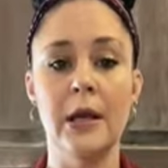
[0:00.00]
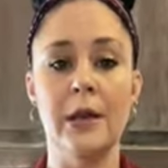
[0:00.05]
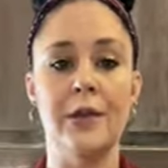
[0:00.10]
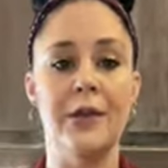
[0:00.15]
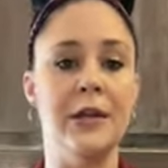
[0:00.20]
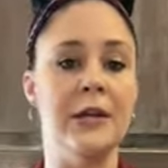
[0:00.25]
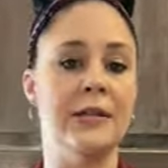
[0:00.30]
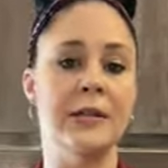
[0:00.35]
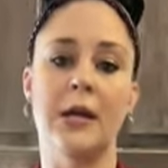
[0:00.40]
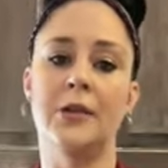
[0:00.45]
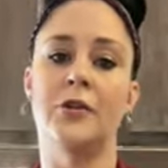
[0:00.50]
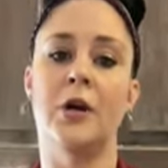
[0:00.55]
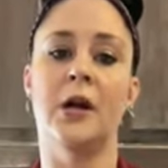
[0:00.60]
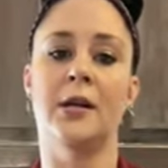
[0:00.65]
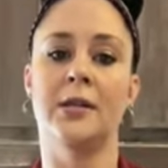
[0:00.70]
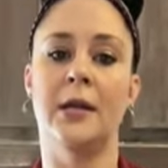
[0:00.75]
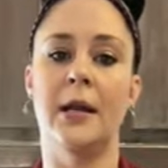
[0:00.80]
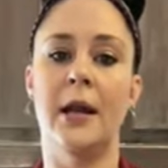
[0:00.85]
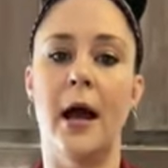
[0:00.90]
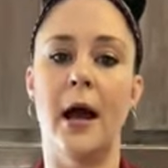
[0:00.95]
these
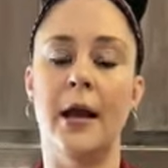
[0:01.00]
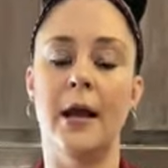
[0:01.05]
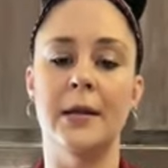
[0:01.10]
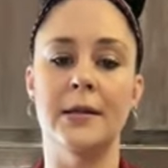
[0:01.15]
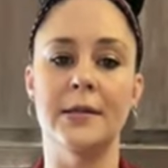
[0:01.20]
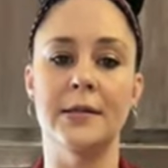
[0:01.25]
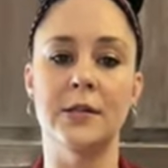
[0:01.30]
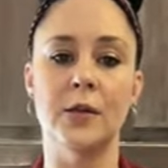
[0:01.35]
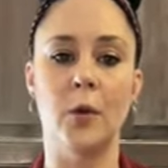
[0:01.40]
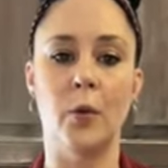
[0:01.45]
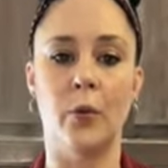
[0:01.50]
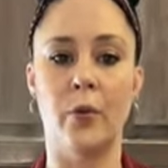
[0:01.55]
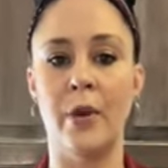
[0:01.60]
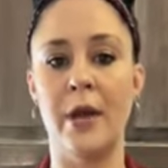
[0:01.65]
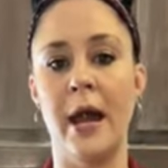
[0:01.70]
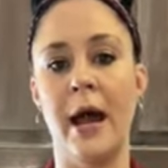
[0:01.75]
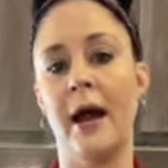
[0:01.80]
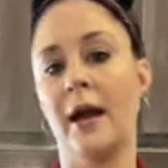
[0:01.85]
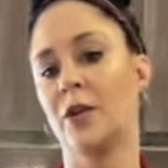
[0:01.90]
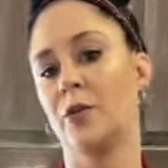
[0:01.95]
hydroxide ions
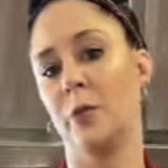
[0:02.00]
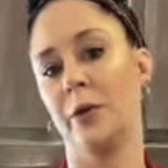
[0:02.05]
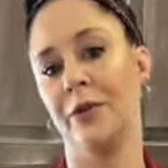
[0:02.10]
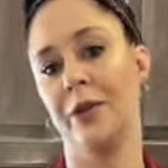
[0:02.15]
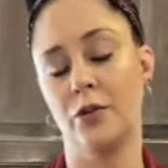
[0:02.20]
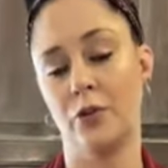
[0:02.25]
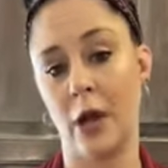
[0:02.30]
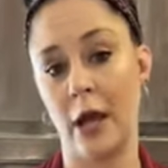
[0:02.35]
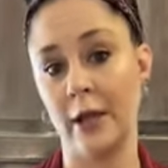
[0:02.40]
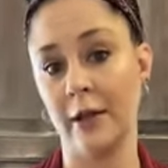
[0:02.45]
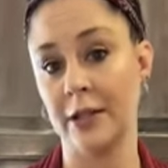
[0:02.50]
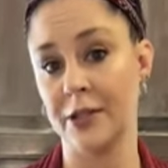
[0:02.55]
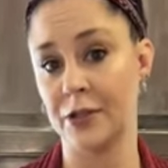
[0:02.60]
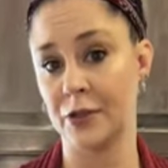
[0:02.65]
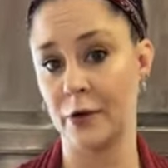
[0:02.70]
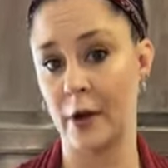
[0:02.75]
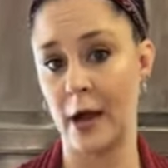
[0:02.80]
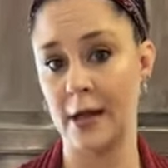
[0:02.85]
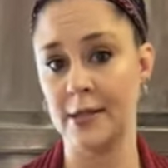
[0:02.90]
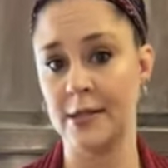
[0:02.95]
react with
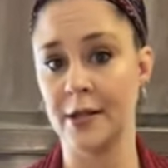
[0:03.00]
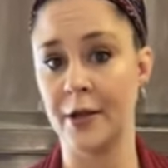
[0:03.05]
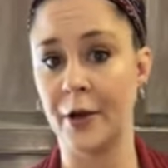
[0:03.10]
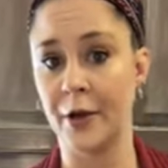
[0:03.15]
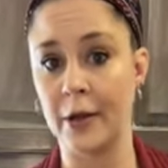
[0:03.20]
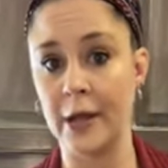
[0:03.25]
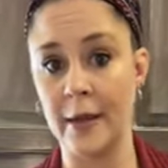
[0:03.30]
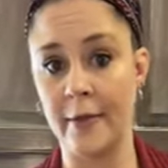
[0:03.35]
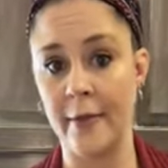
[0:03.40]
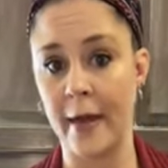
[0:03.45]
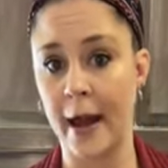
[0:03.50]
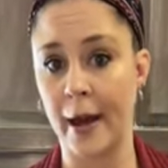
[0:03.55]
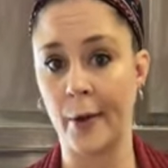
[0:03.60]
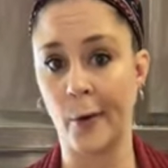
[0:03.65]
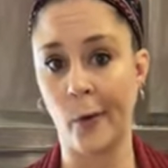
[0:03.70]
triglycerides that are in that